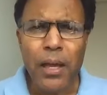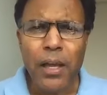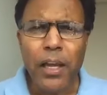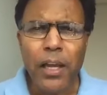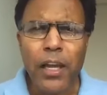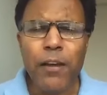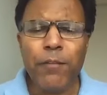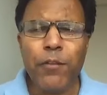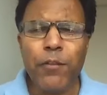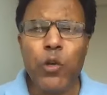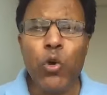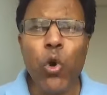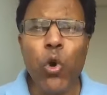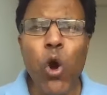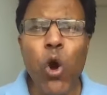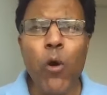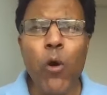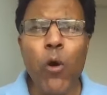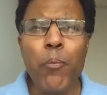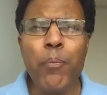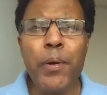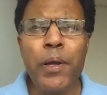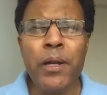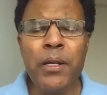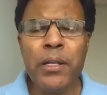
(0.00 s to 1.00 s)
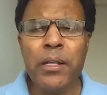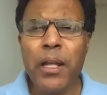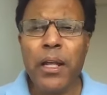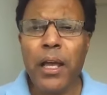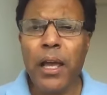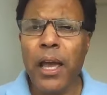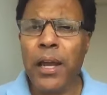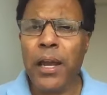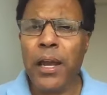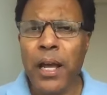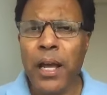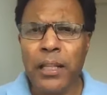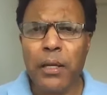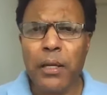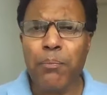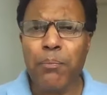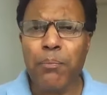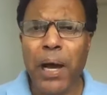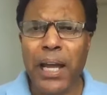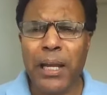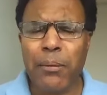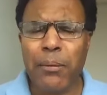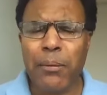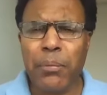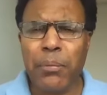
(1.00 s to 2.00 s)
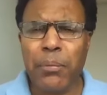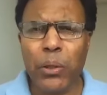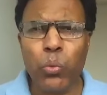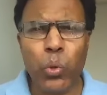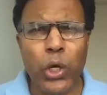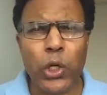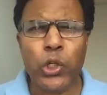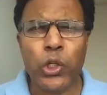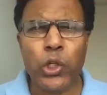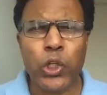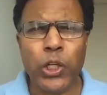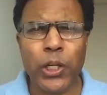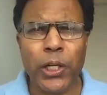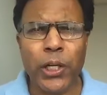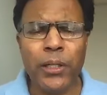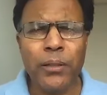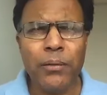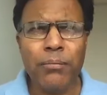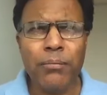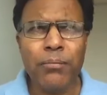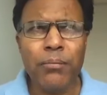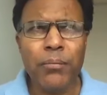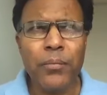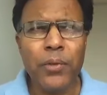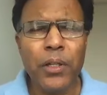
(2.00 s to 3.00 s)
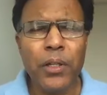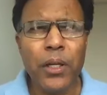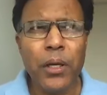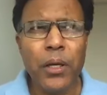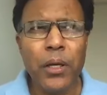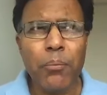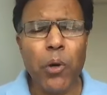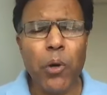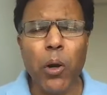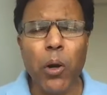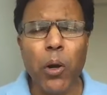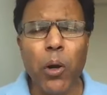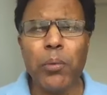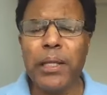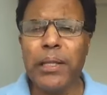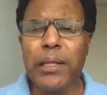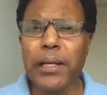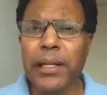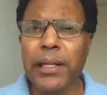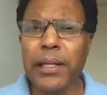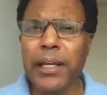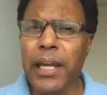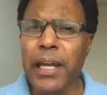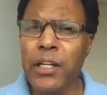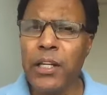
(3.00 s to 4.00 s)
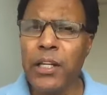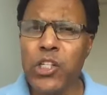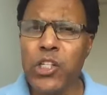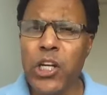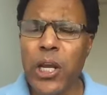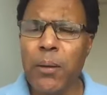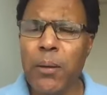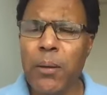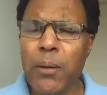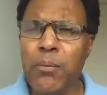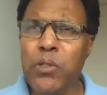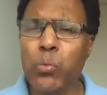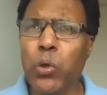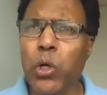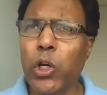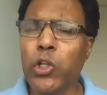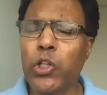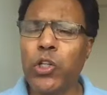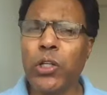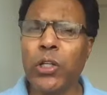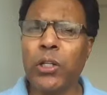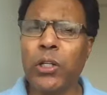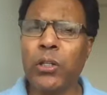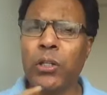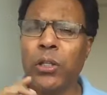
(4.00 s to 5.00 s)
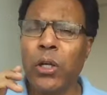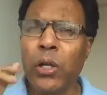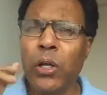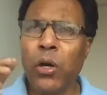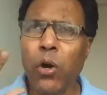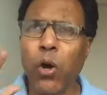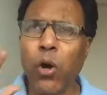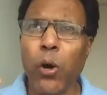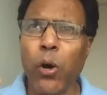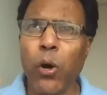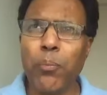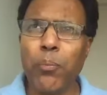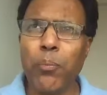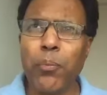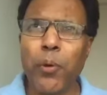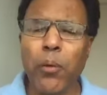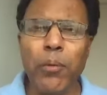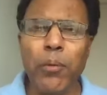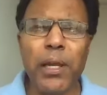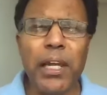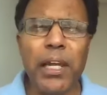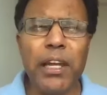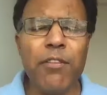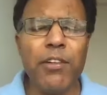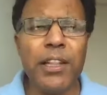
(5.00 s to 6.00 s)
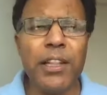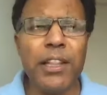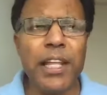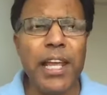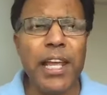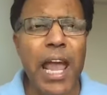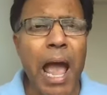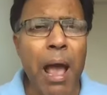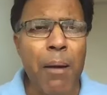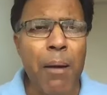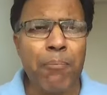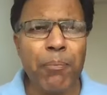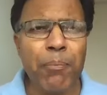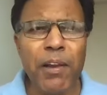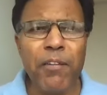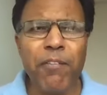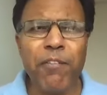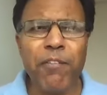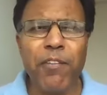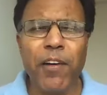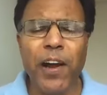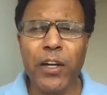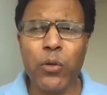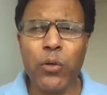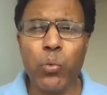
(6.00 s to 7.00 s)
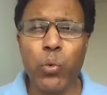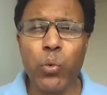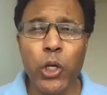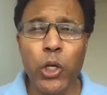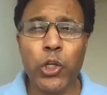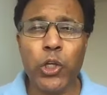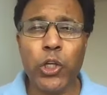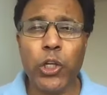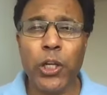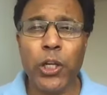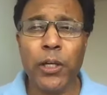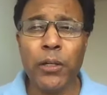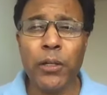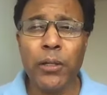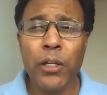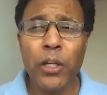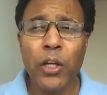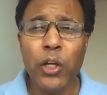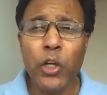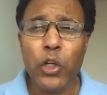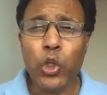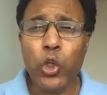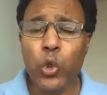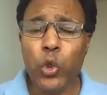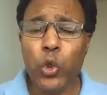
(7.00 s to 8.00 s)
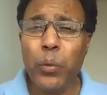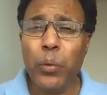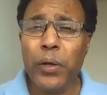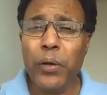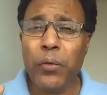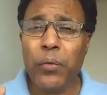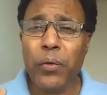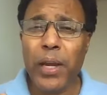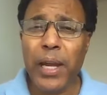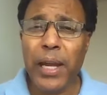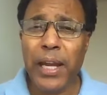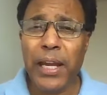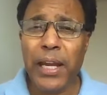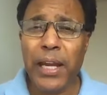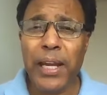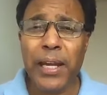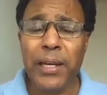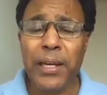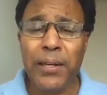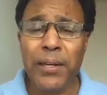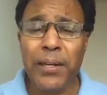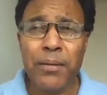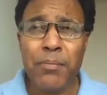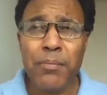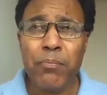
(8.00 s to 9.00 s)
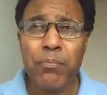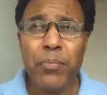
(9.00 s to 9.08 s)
If you open another Bible version, probably the King James Version or probably even the Amplified Version, you will read